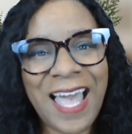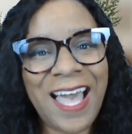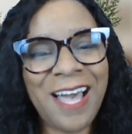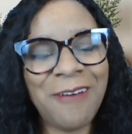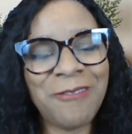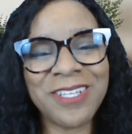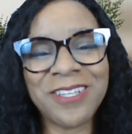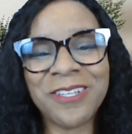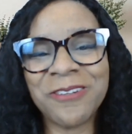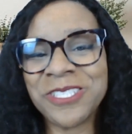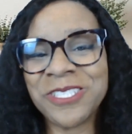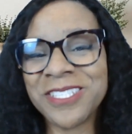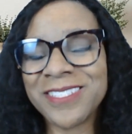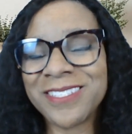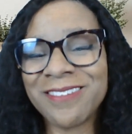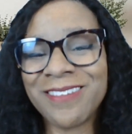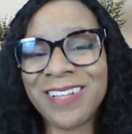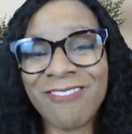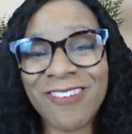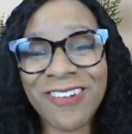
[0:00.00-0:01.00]
I was allergic
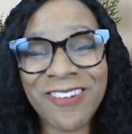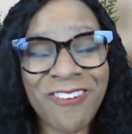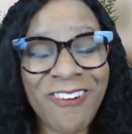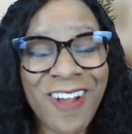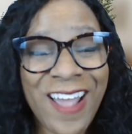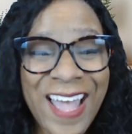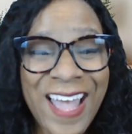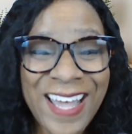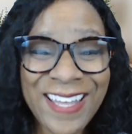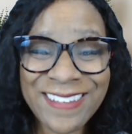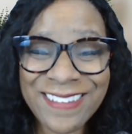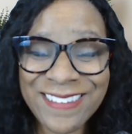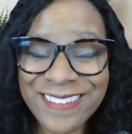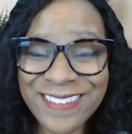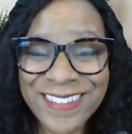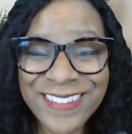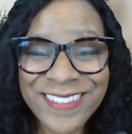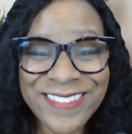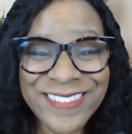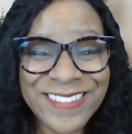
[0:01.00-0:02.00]
to grass.